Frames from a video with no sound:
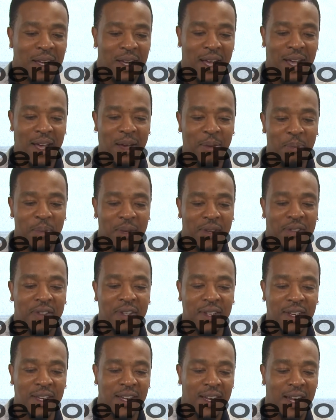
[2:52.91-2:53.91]
Uh, missed
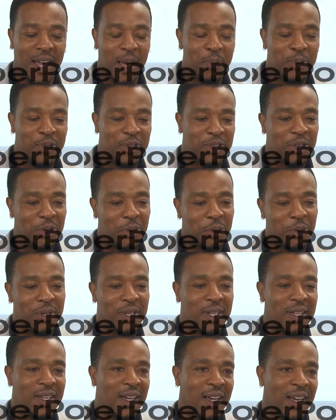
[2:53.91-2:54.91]
an episode
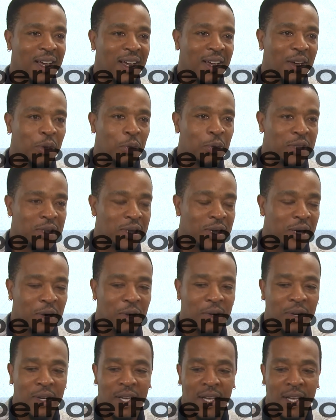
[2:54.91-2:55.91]
uh, or so.